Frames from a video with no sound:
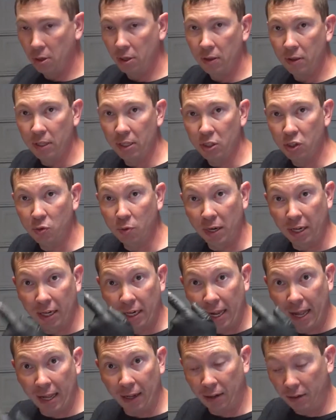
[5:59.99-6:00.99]
these
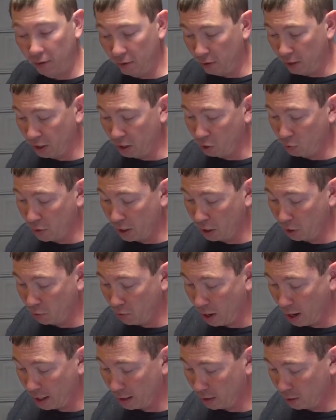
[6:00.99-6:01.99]
threaded
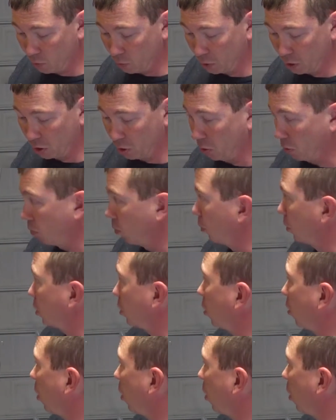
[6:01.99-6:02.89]
rods, which would go